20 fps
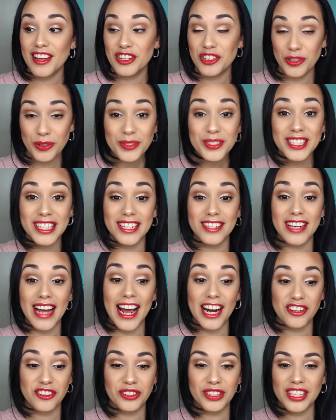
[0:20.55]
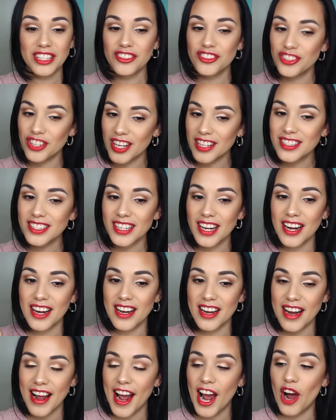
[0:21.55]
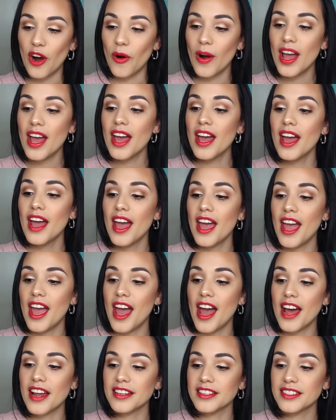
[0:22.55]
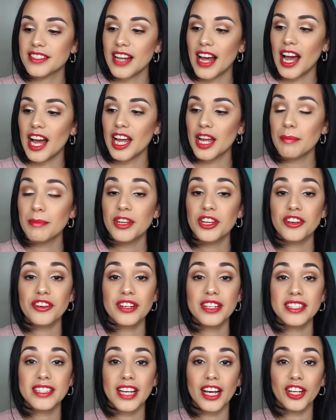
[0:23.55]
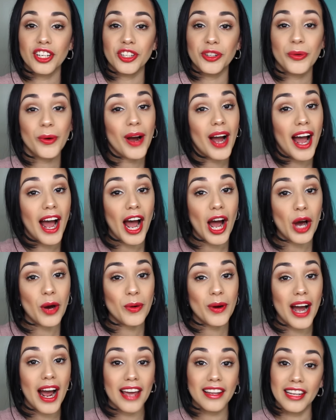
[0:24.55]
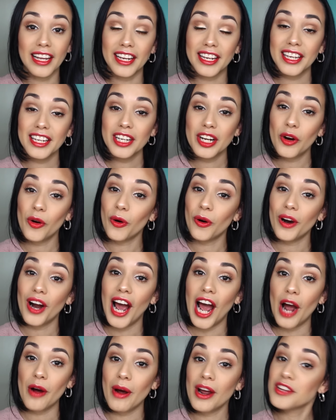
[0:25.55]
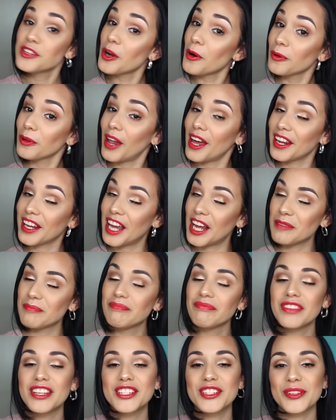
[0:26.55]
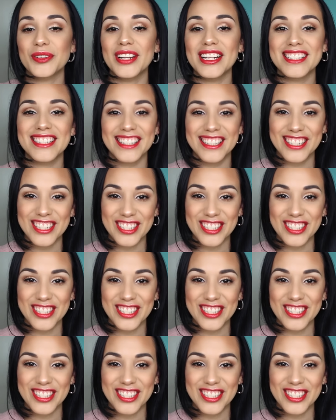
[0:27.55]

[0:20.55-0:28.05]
used it actually just now, and I'm here to tell you how I like it or how I don't like it. So let's get